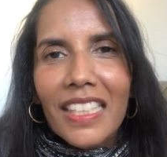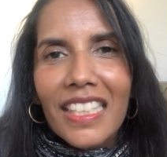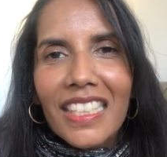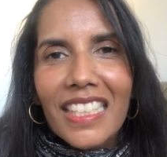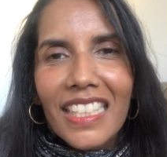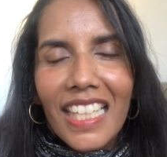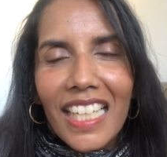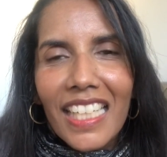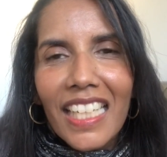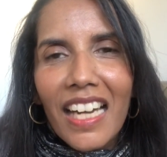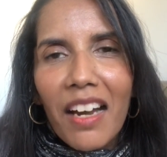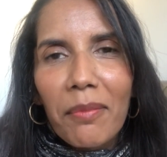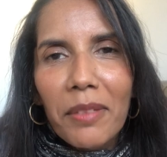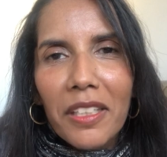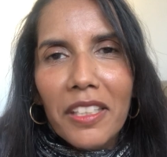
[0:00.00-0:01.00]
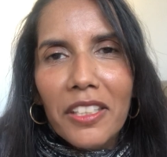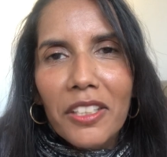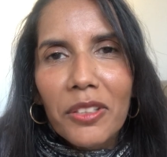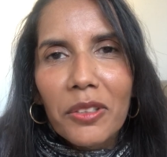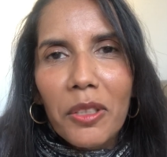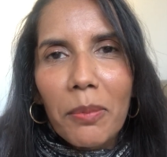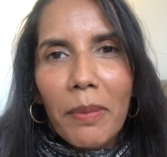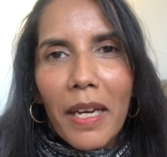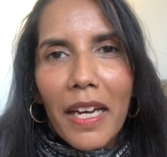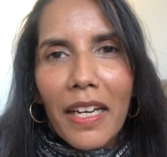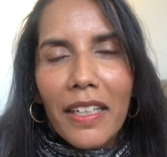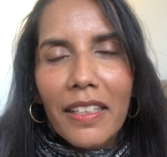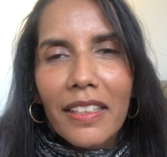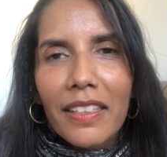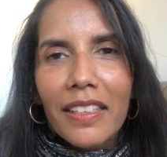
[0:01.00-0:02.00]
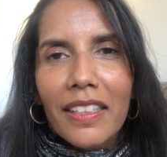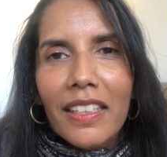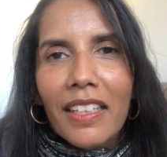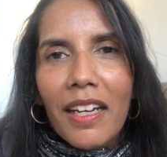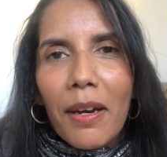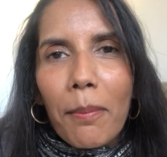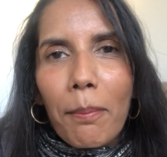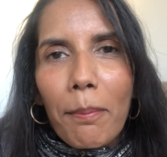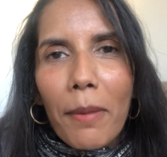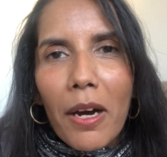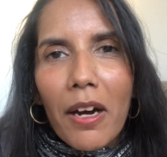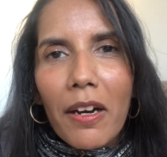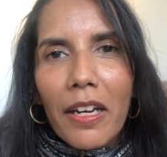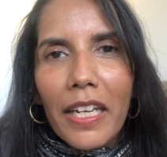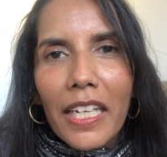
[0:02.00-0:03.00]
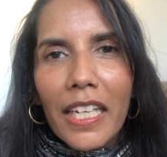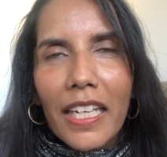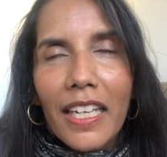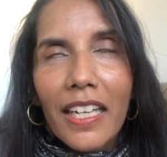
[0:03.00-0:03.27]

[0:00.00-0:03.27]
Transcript: Today I'm going to talk about my